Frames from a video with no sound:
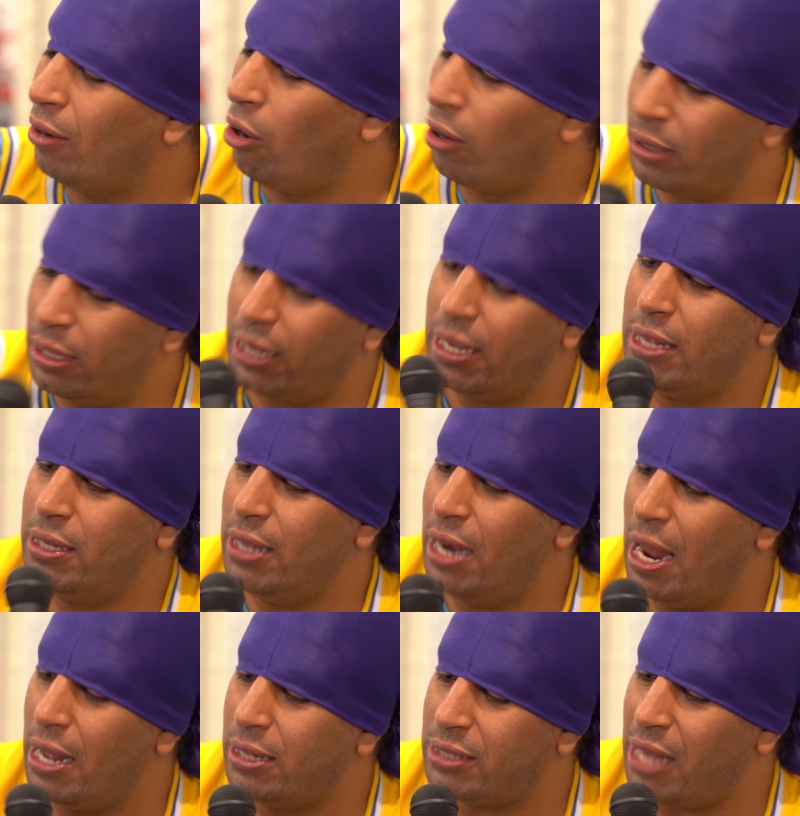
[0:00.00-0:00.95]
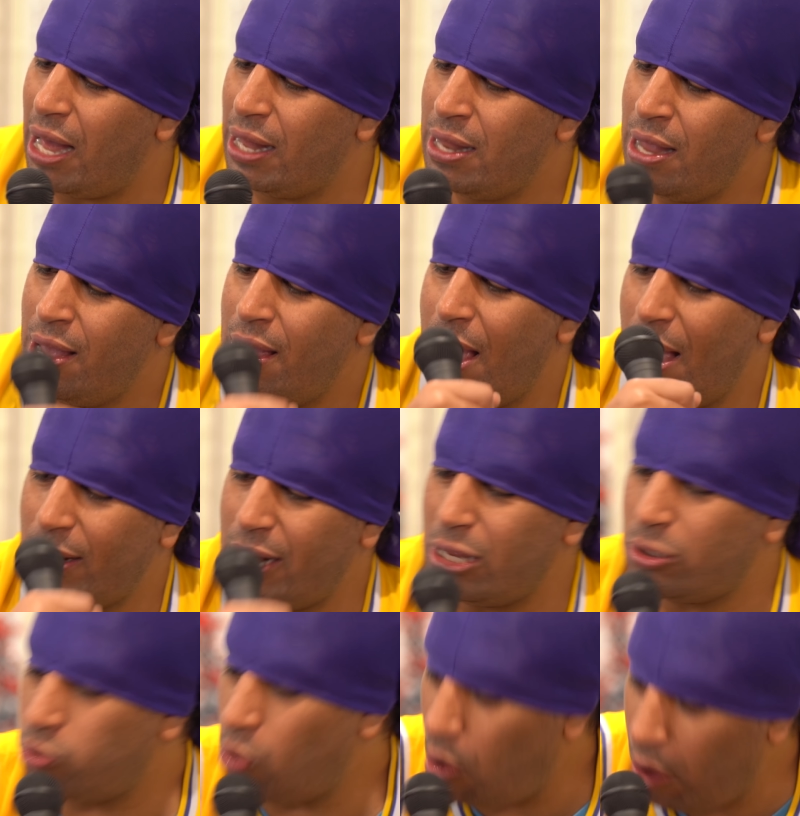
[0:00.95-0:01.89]
Like the kid, you know, it's hard, and
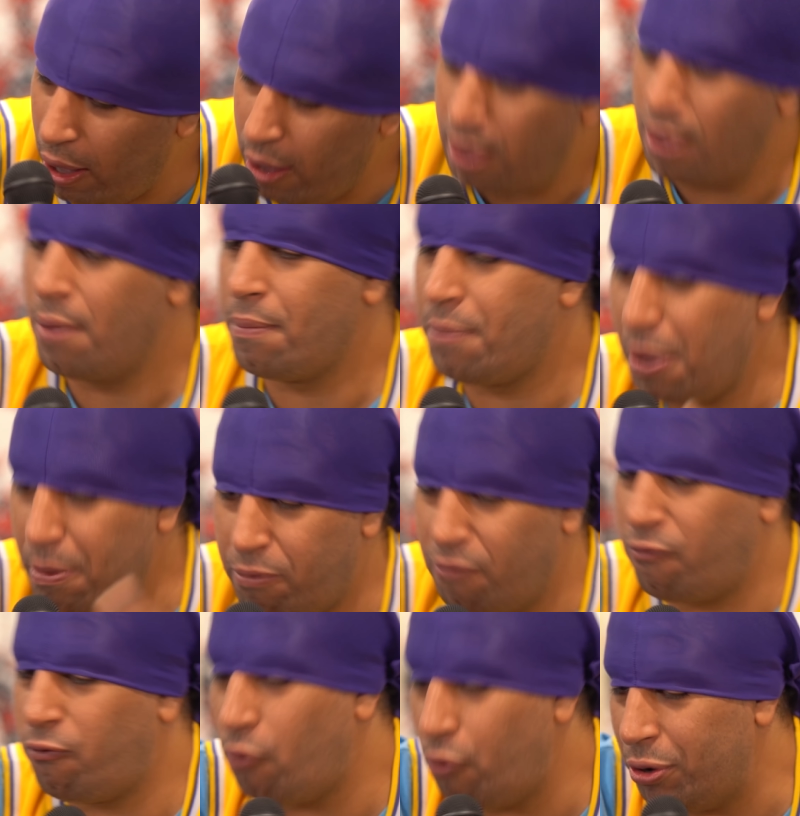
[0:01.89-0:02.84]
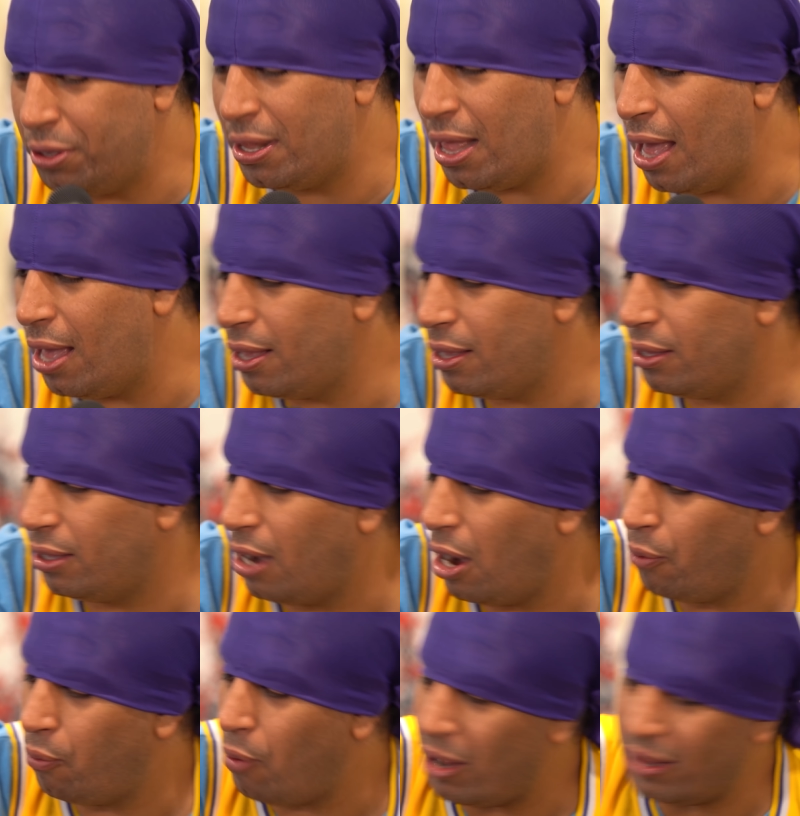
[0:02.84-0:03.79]
that's why people fall in that, you
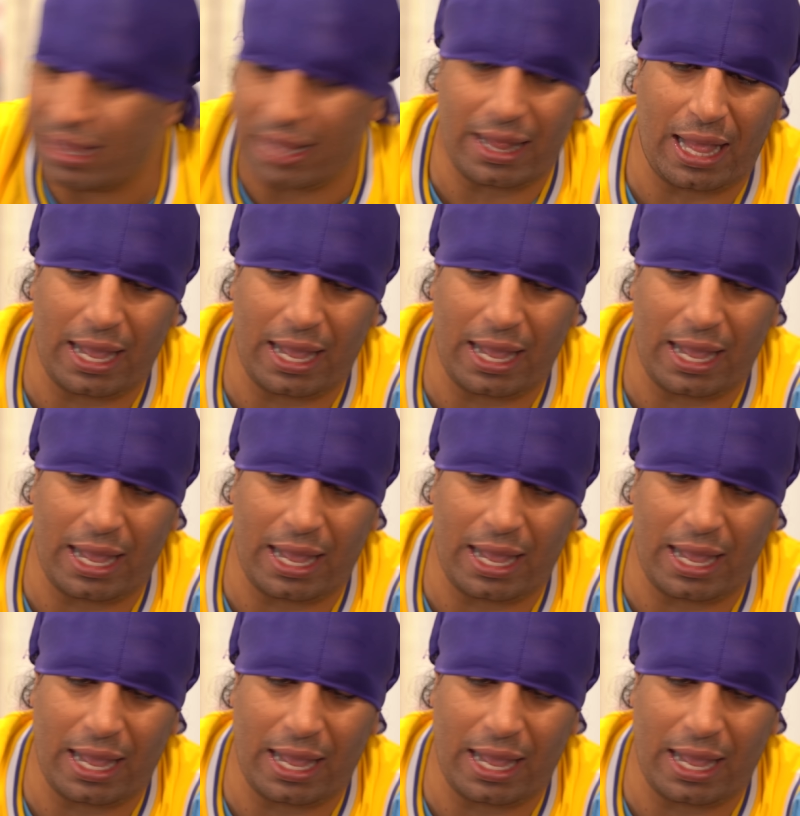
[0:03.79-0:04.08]
know, rut that